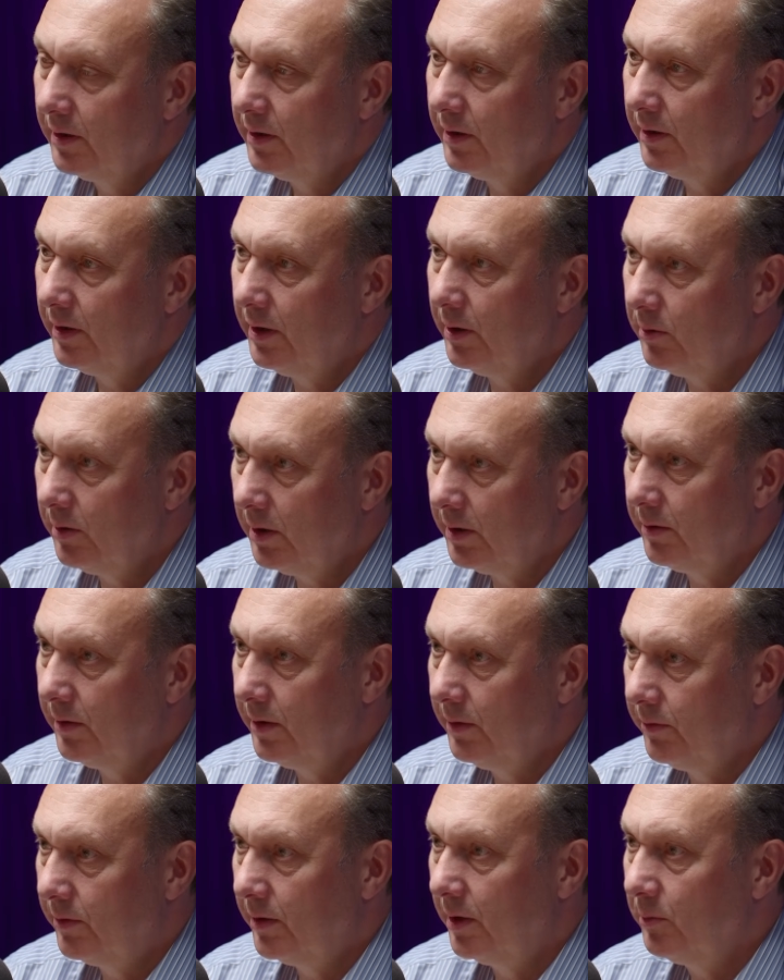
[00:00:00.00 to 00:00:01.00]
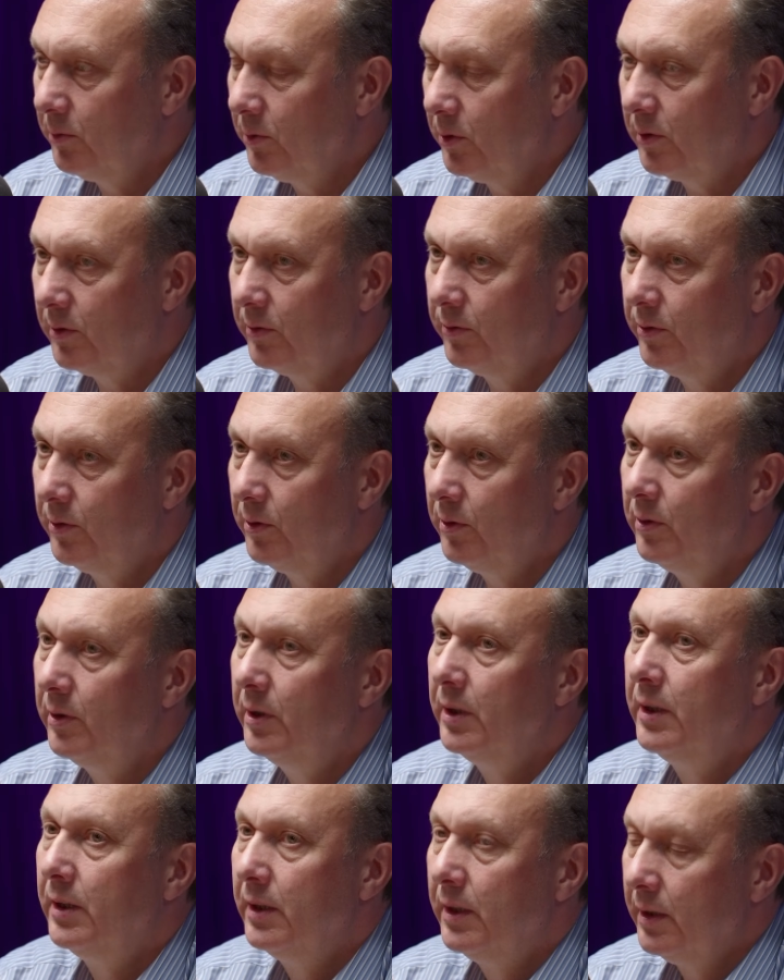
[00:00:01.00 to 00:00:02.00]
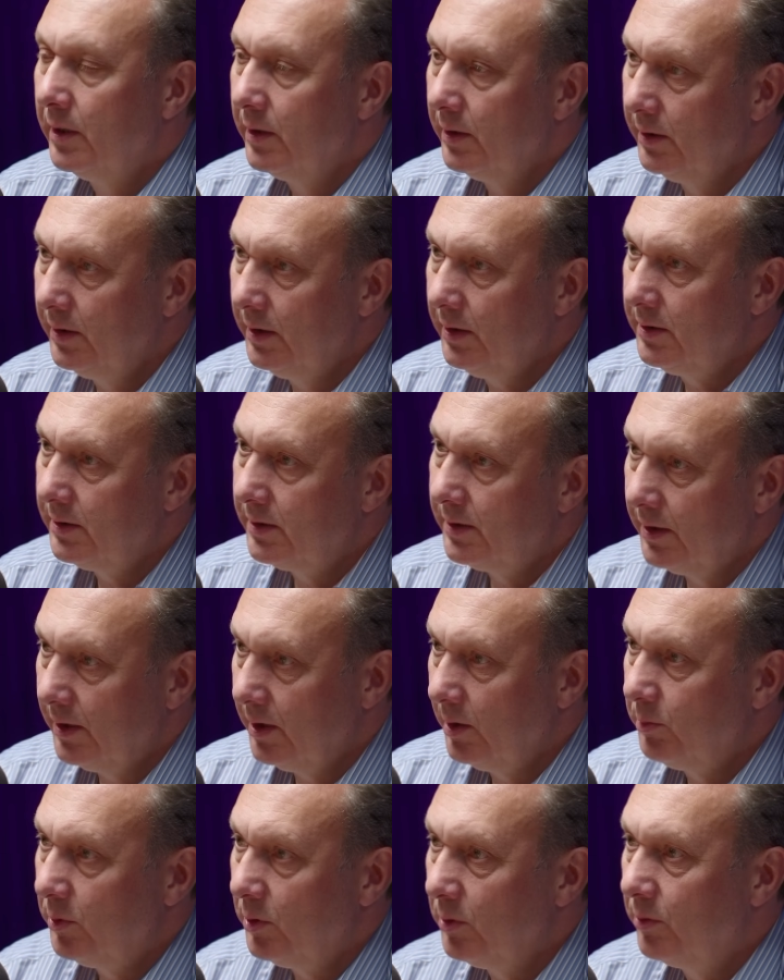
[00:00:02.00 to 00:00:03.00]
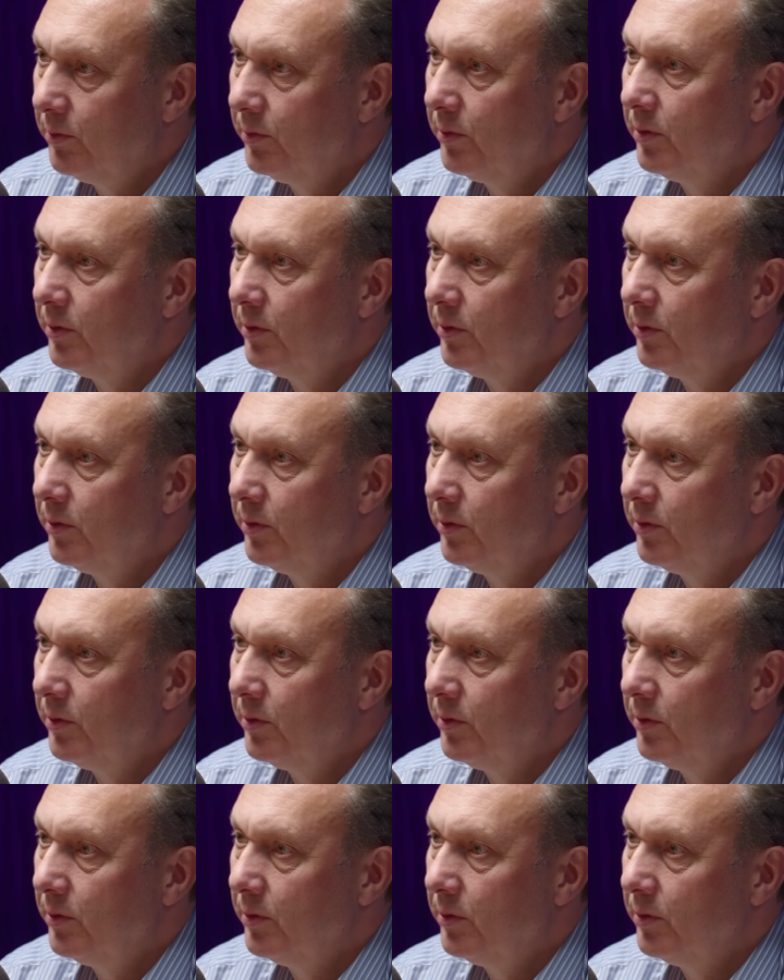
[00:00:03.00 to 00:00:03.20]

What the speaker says: a regulatory framework for this type of